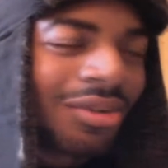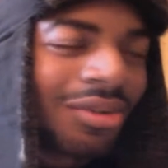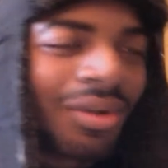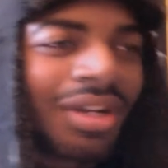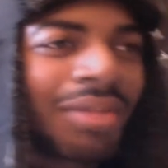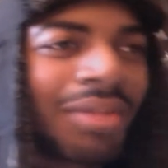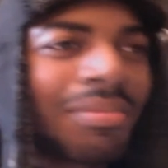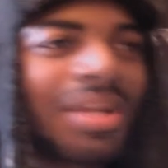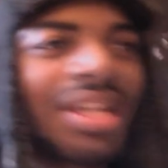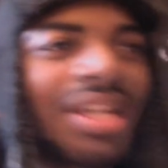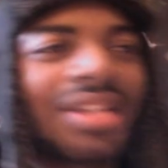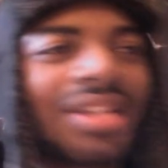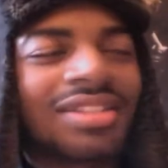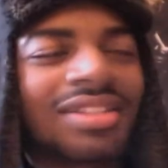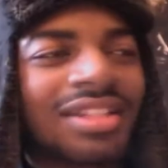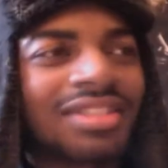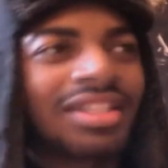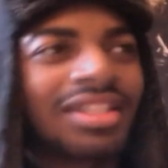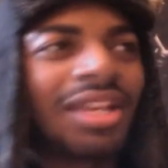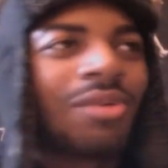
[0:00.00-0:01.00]
their meetings
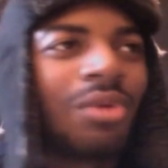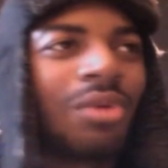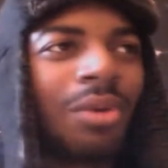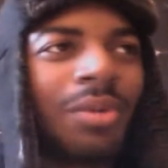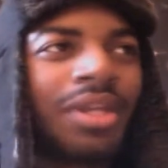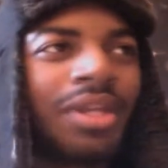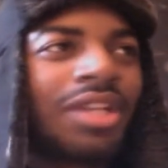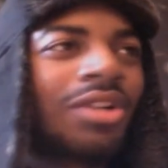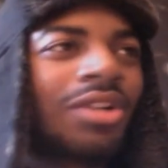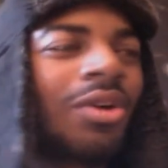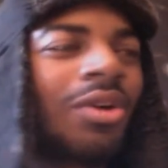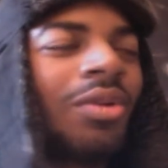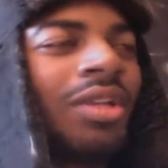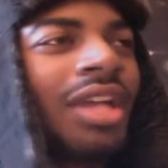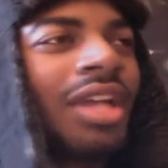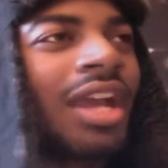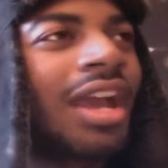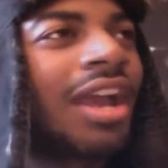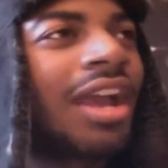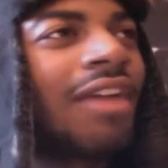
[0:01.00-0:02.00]
they say, well, we can only
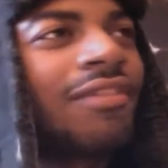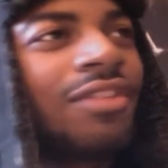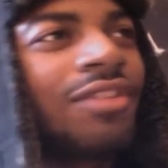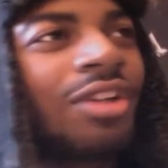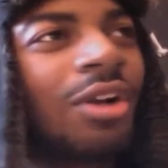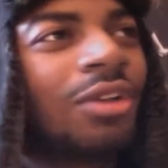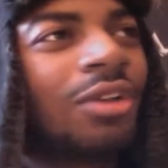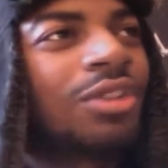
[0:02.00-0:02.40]
have, you know,